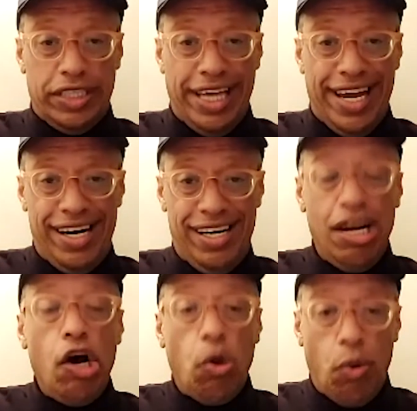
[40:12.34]
Well,
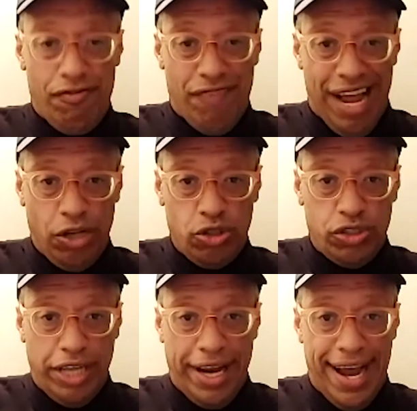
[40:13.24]
you've
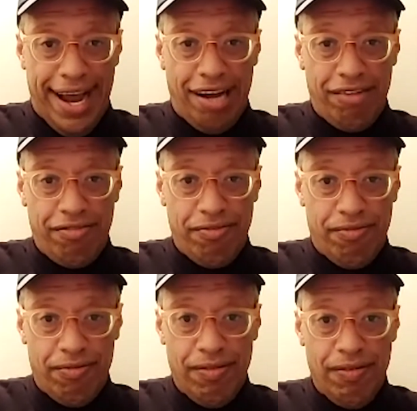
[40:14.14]
killed my next question,
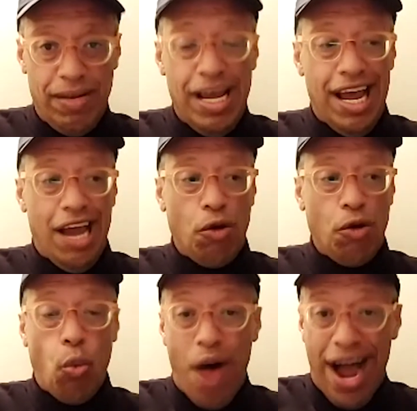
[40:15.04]
because my next
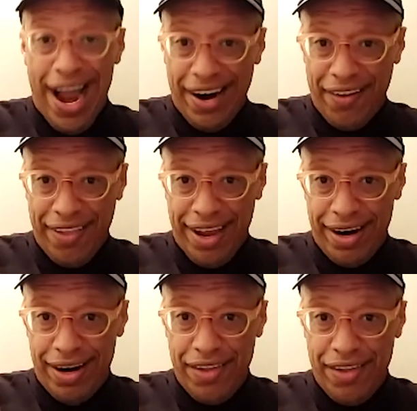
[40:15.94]
question was going to
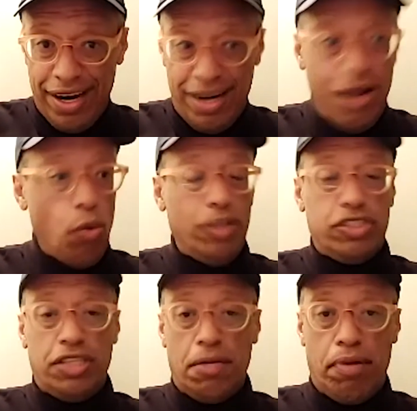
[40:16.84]
be, if
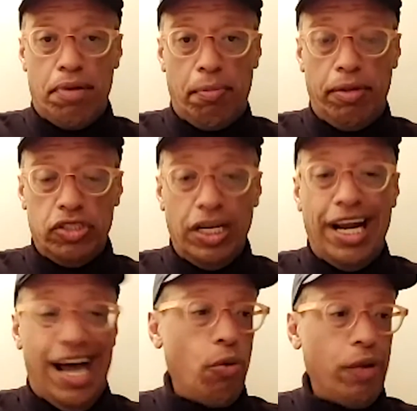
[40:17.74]
I'm
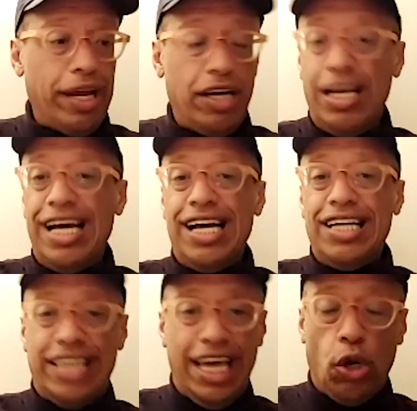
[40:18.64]
bootstrapping
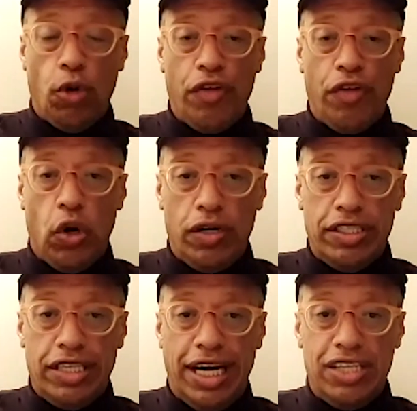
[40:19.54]
a
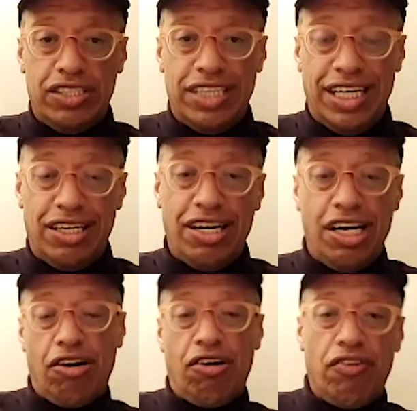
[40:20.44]
startup, how
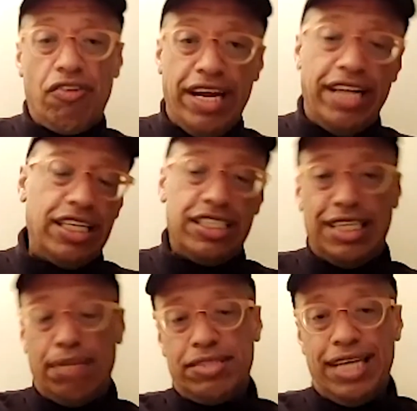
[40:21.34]
would you advise
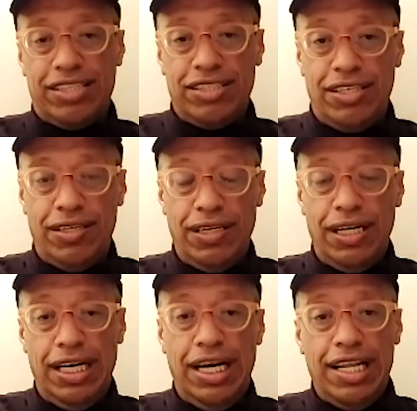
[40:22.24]
brands? Well, you've
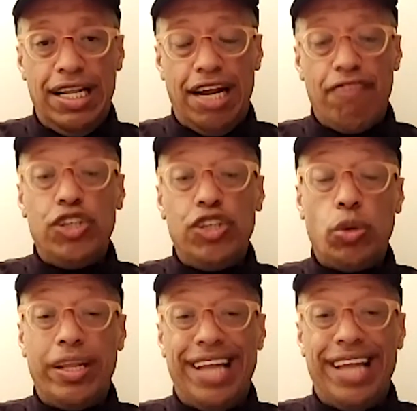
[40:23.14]
just answered that
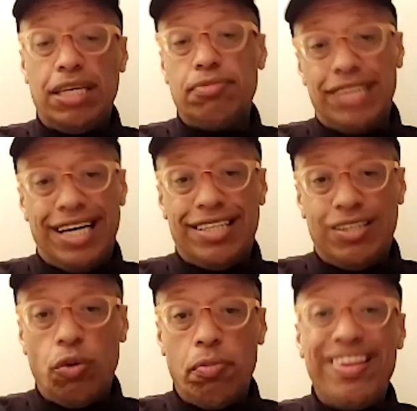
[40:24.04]
question, so it's
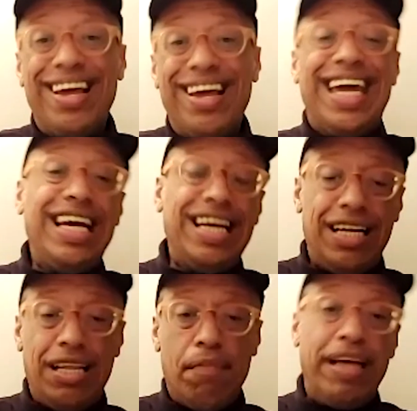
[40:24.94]
pointless me asking
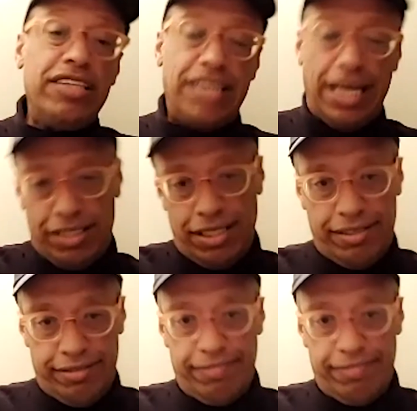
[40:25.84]
that one. Now,